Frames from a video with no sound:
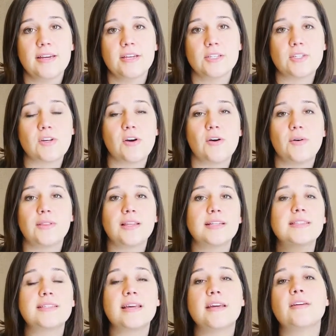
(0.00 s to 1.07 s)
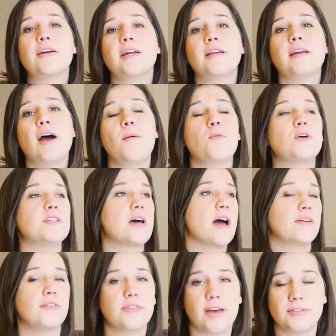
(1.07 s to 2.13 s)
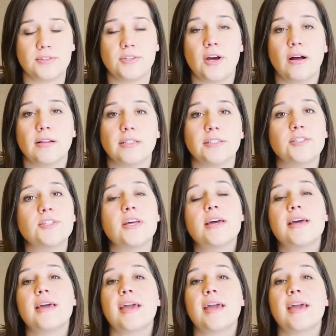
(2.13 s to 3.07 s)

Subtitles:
So let's say your income was $100,000